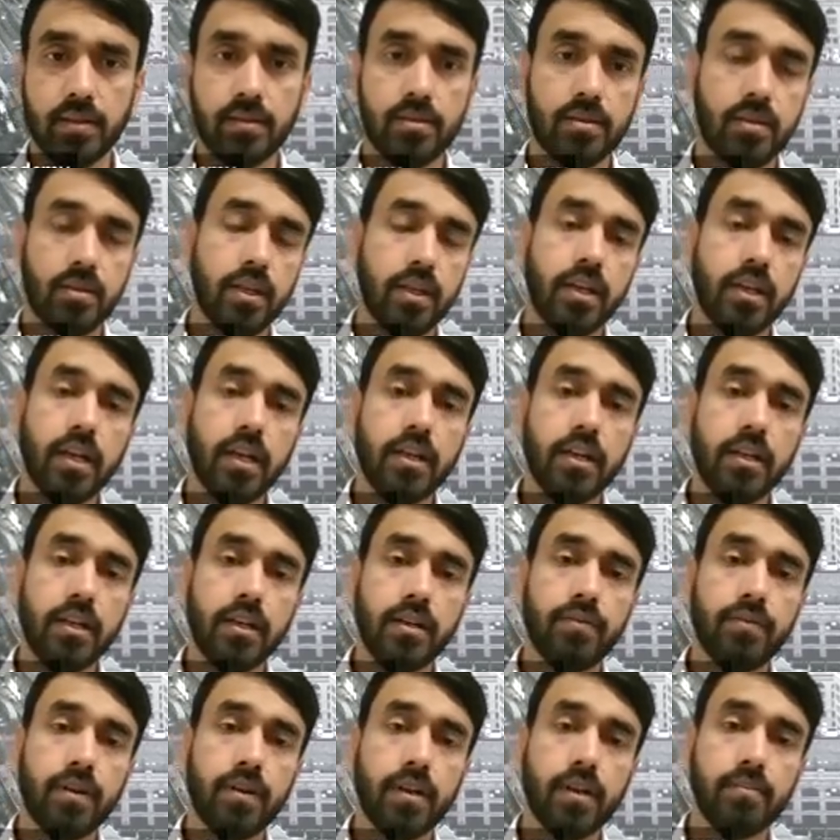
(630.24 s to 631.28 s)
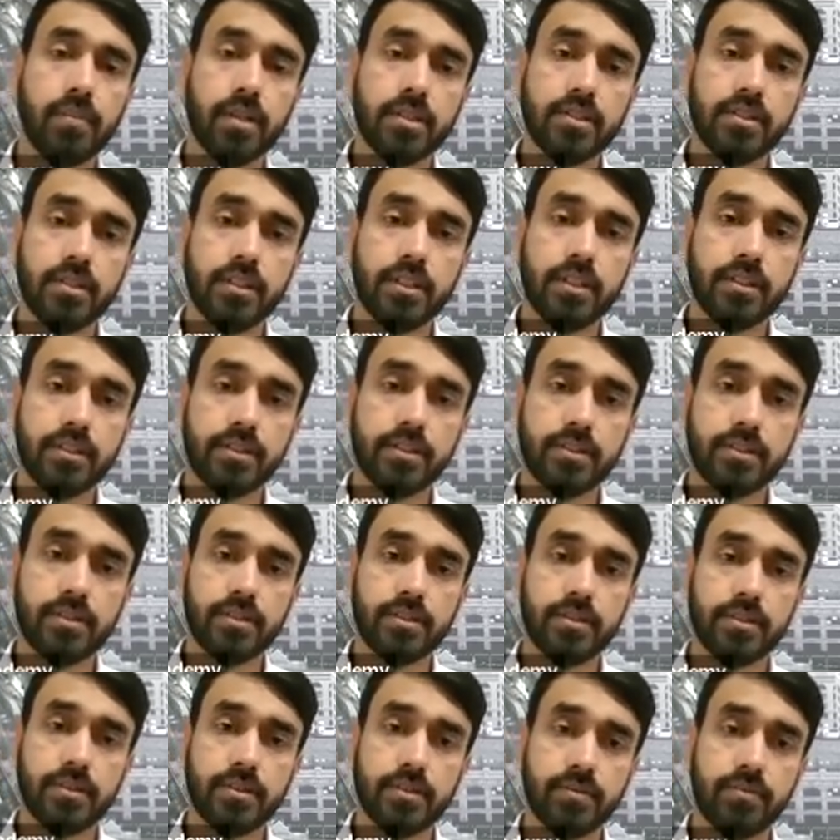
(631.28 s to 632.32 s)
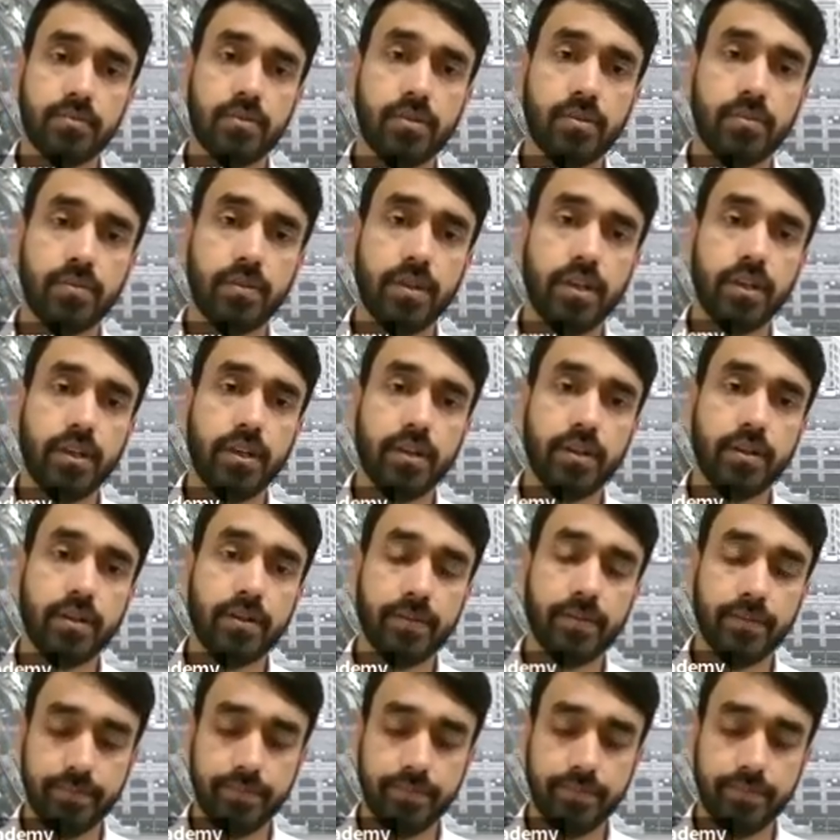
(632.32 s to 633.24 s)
So can you identify number 6 from here?